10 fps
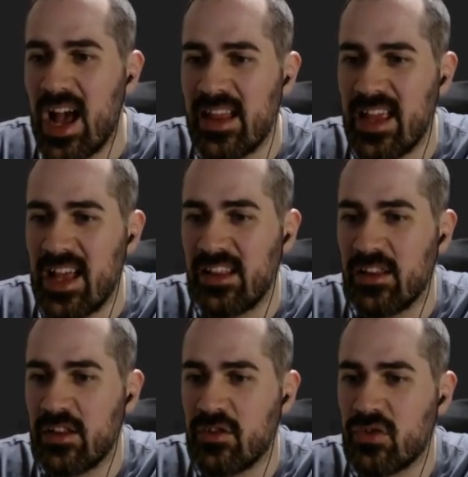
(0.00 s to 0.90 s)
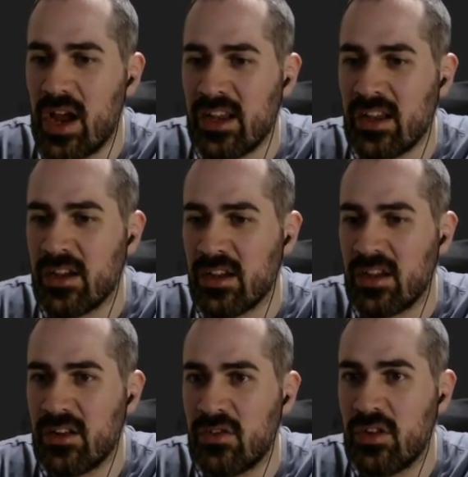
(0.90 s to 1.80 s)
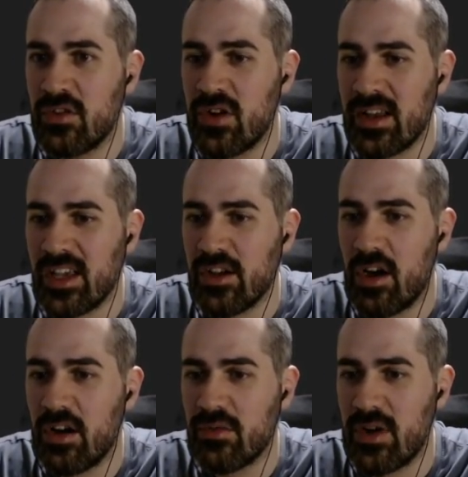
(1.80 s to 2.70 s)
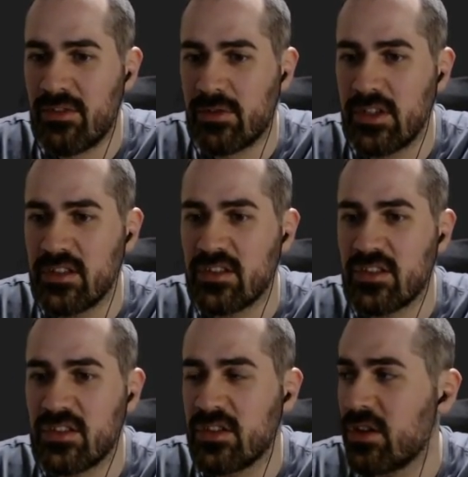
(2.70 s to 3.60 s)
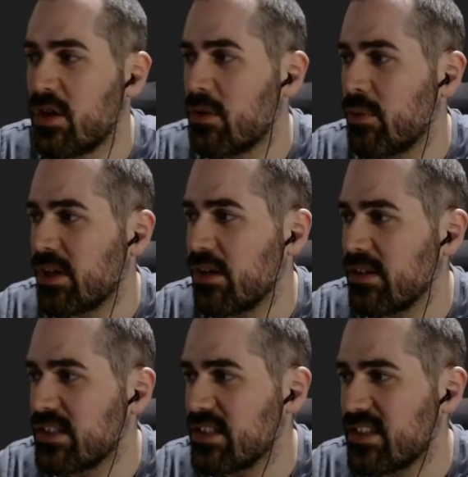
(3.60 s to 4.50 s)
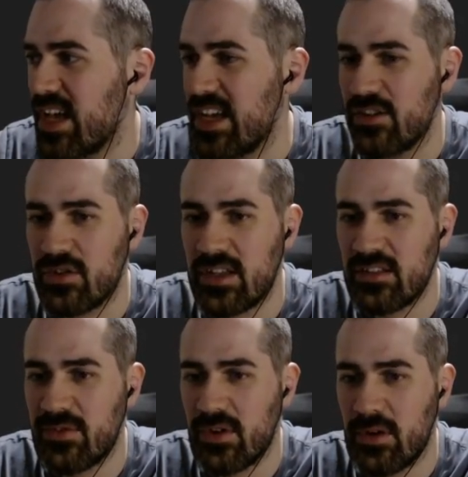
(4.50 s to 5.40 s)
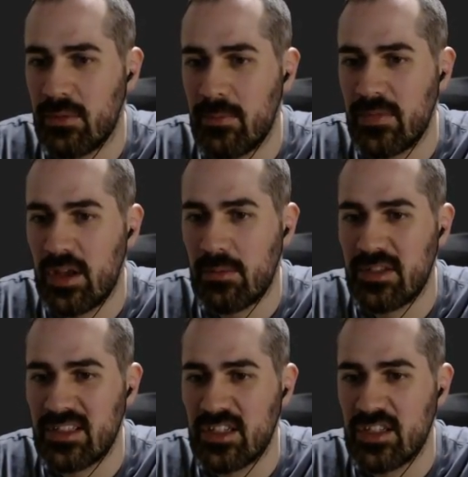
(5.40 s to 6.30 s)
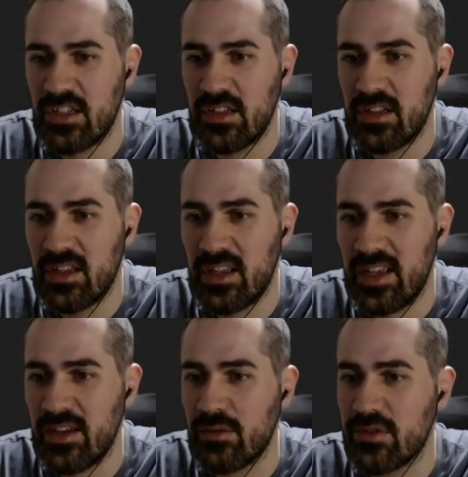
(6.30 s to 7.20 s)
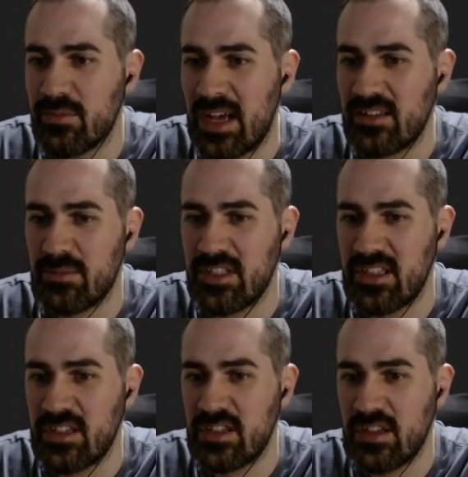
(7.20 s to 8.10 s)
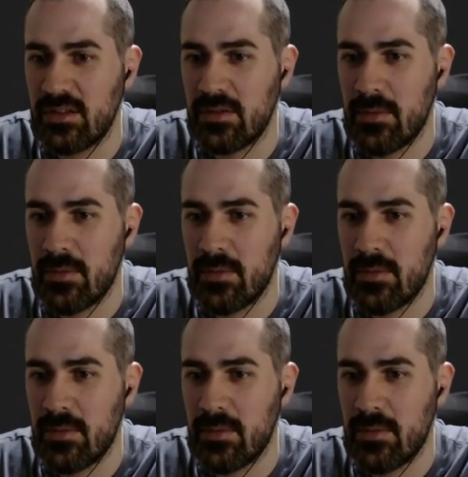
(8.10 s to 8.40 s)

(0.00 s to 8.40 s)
and then the dragging card reference, we're going to say transform dot position equals mouse position.